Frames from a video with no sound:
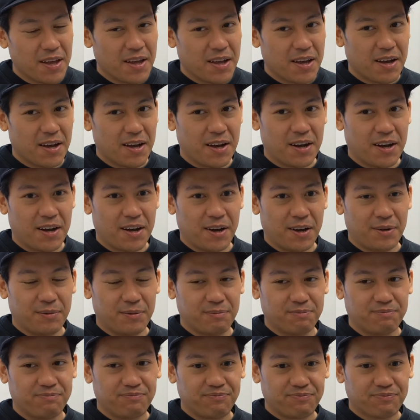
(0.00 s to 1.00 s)

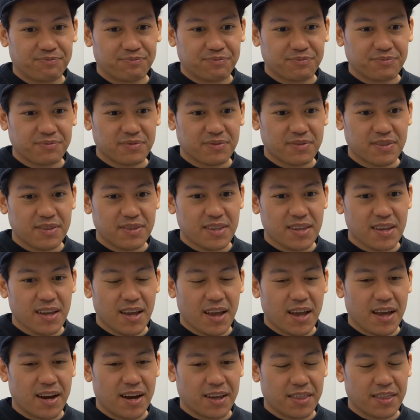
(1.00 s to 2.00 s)
And
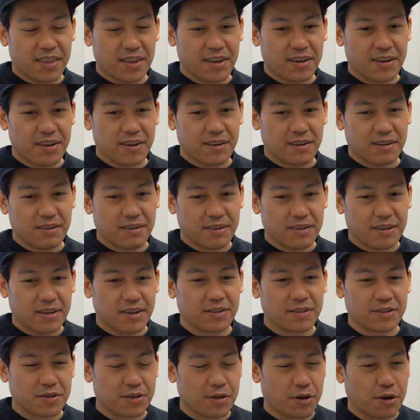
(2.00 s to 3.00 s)
I think
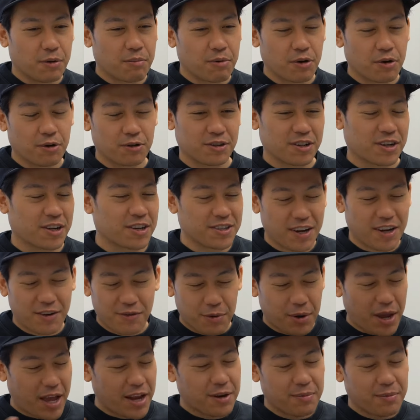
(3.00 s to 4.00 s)
it's the approach, because
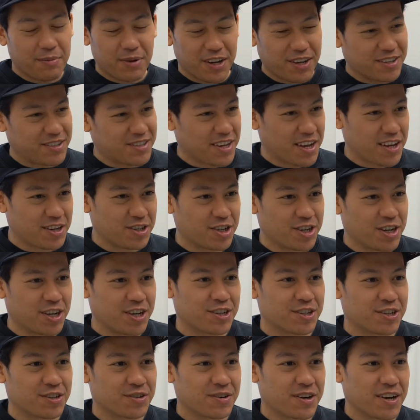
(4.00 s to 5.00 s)
anybody could say
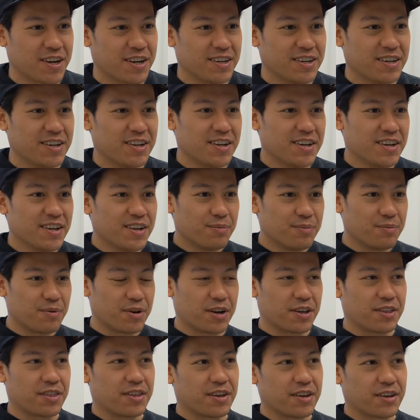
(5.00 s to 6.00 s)
education, right? But
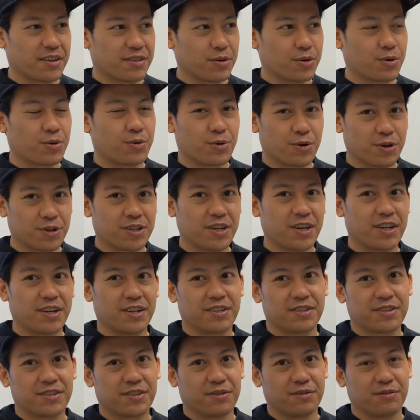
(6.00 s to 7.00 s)
I think the core
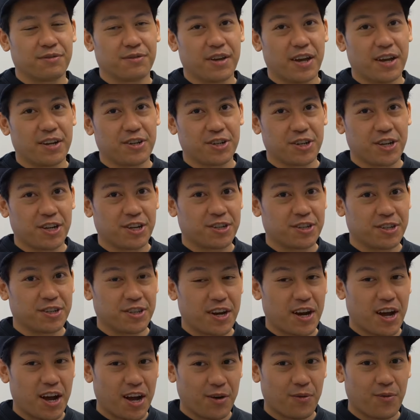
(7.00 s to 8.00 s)
tenets of the education
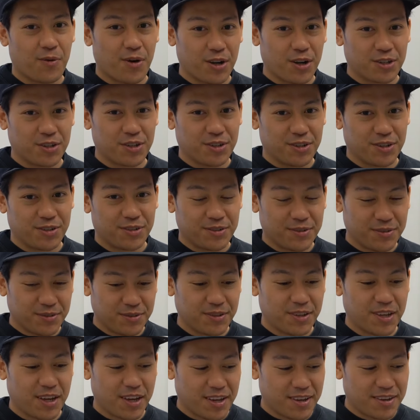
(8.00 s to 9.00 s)
that I want to
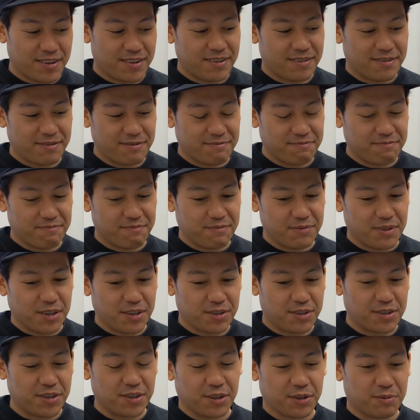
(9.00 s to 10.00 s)
like
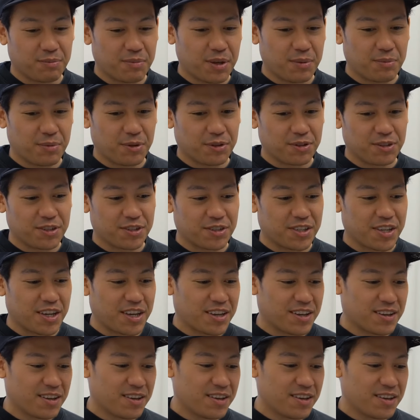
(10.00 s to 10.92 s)
instill in people is just like